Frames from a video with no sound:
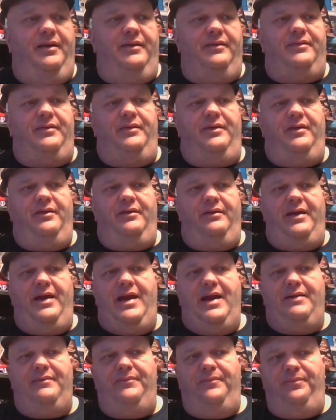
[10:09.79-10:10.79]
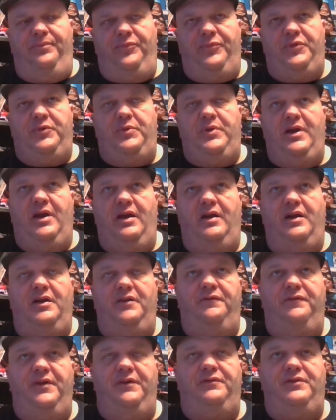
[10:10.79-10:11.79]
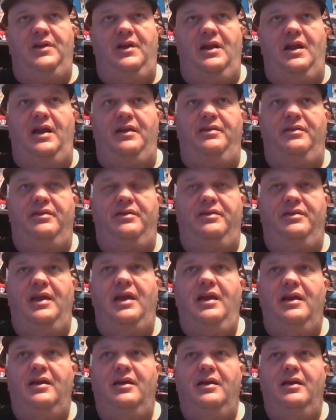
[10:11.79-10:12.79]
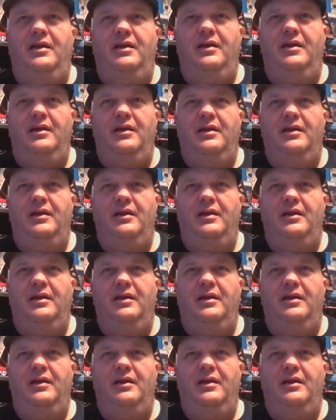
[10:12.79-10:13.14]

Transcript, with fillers: So you're at 350 and I think